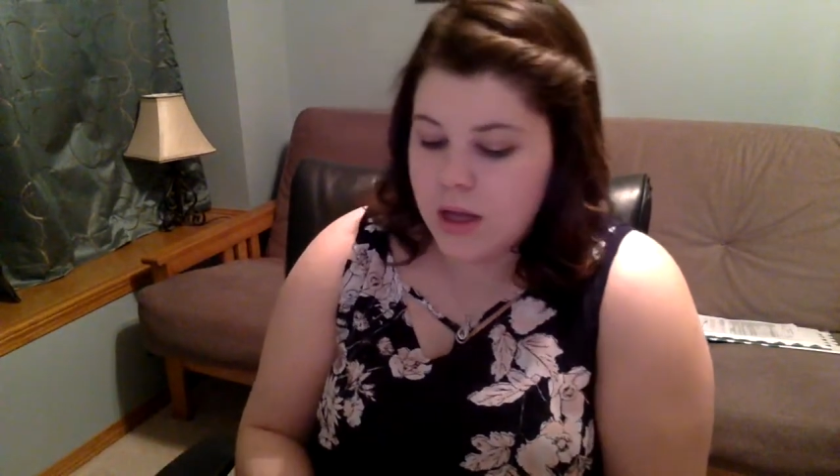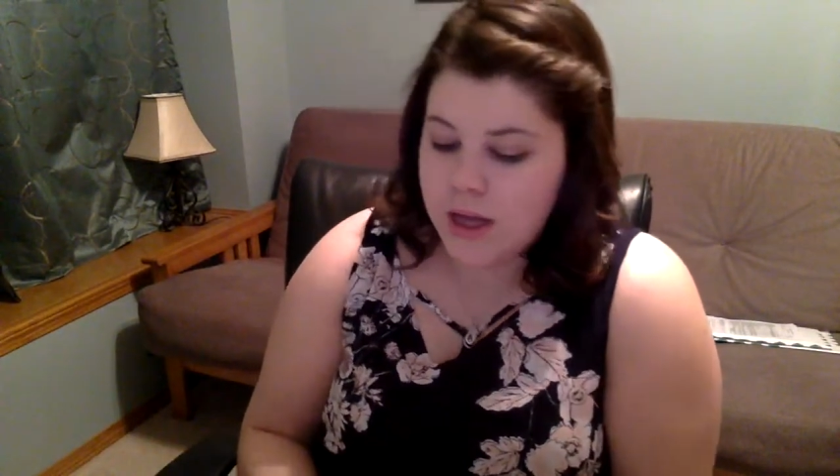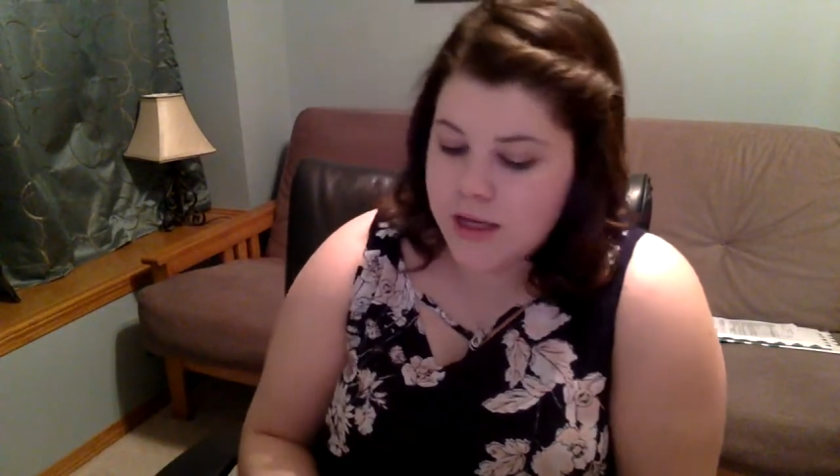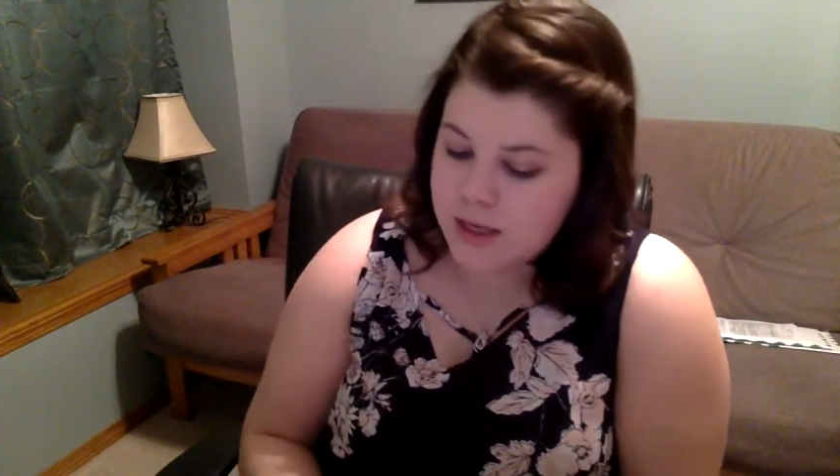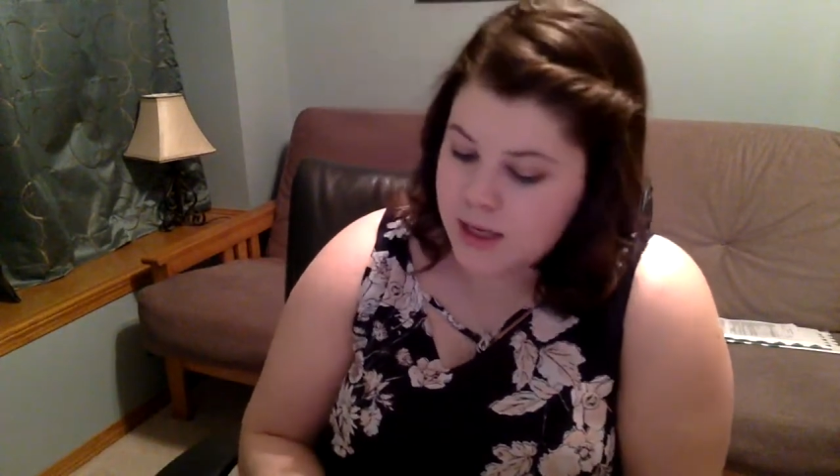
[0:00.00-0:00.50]

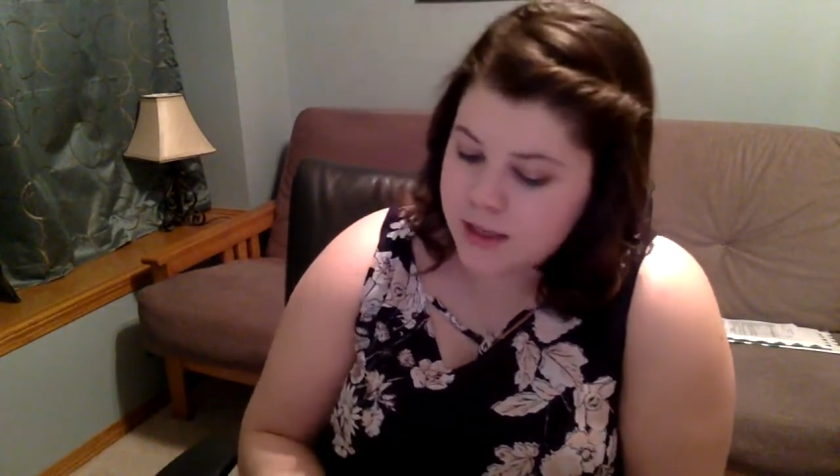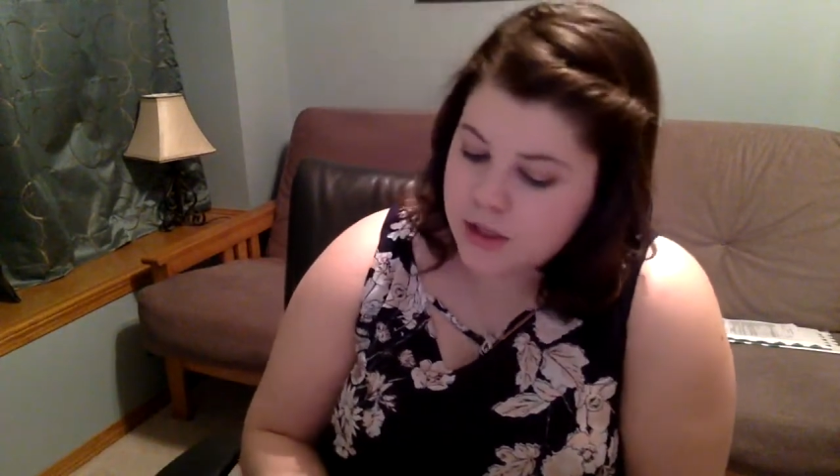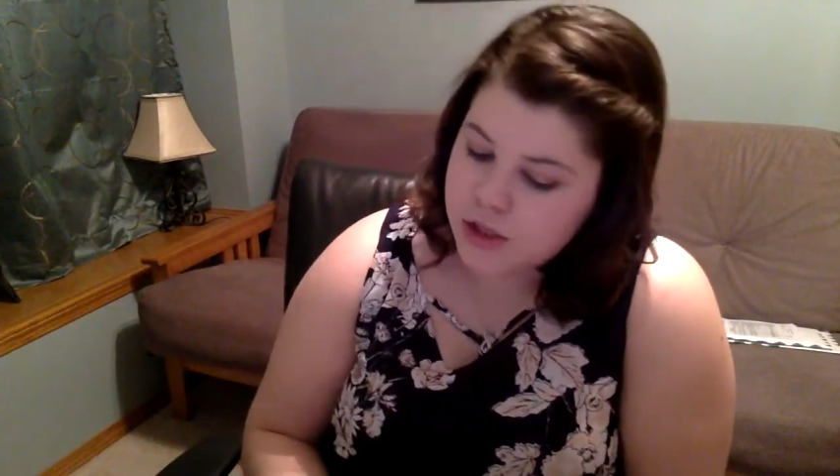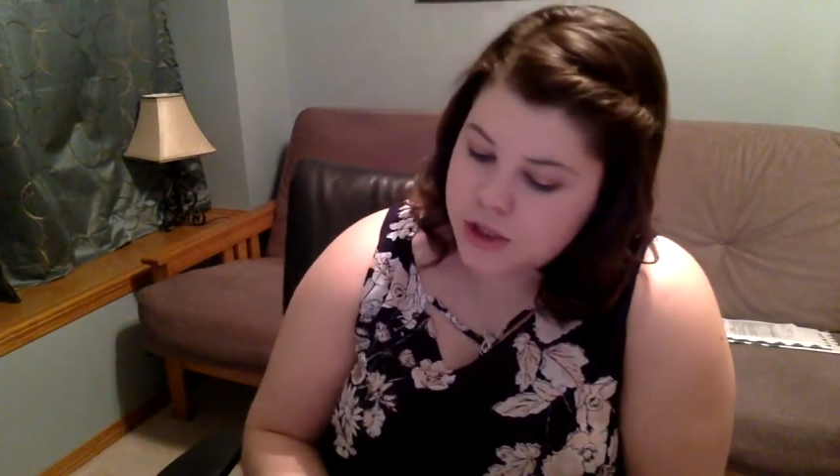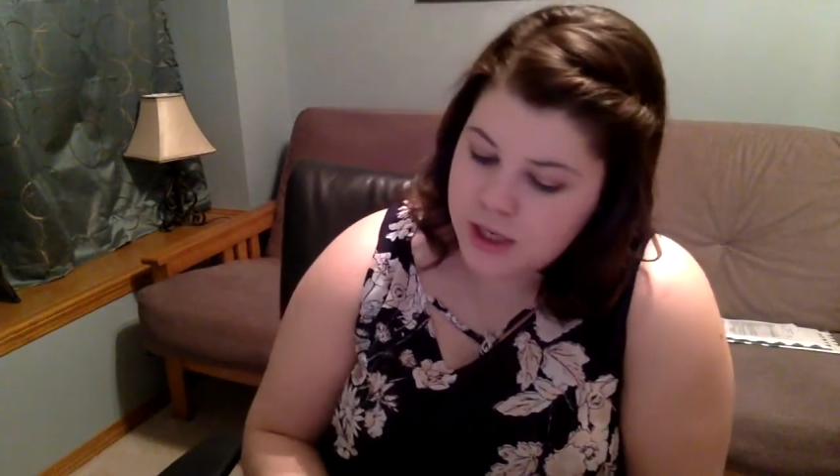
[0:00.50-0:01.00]
And I
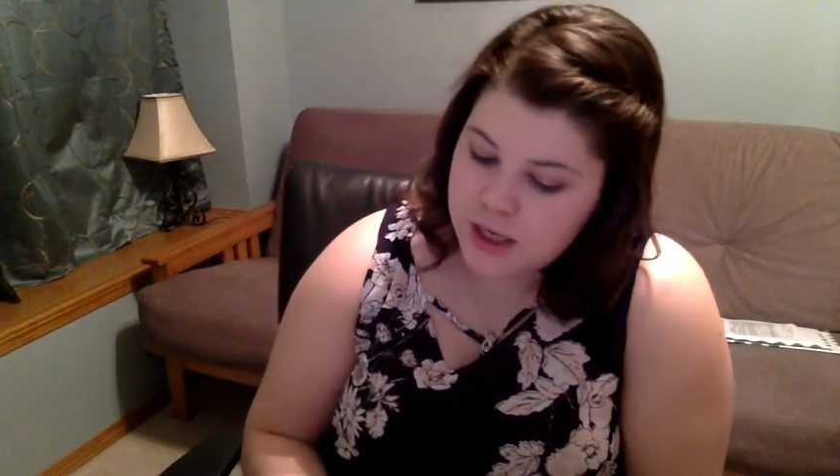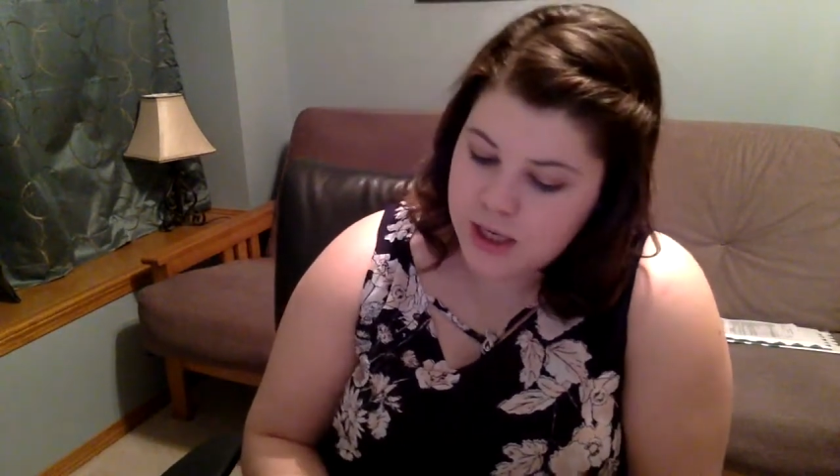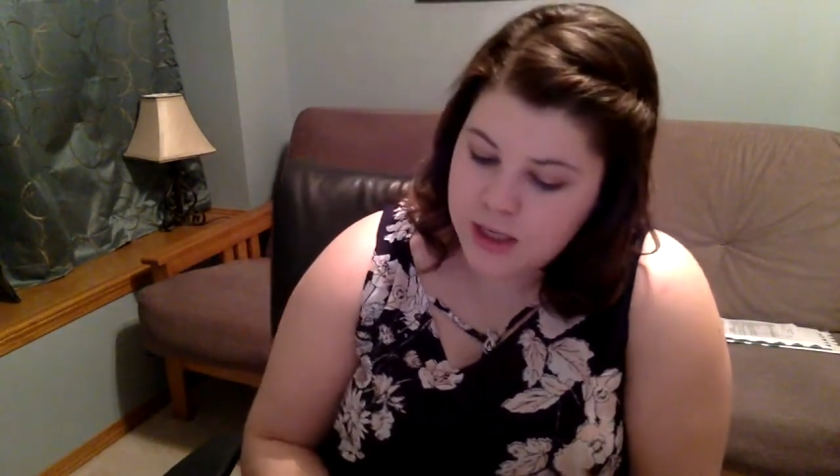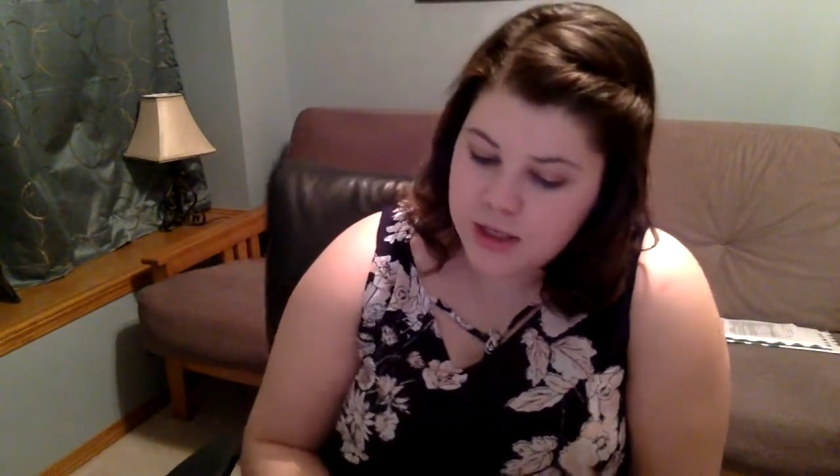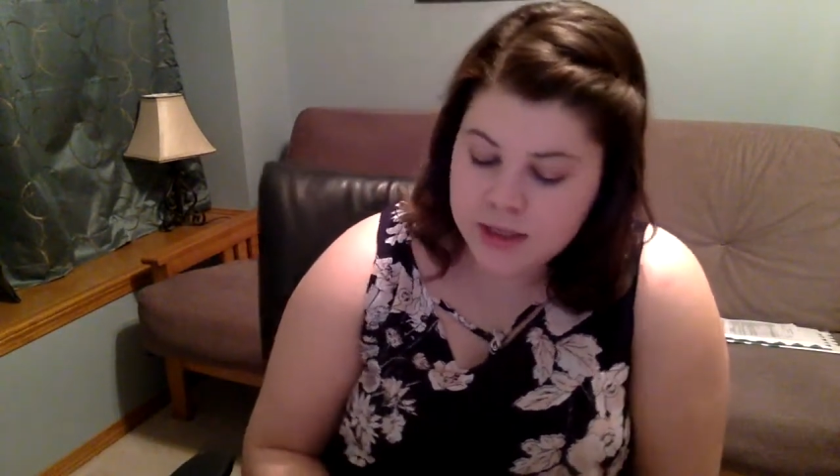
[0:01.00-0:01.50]
and J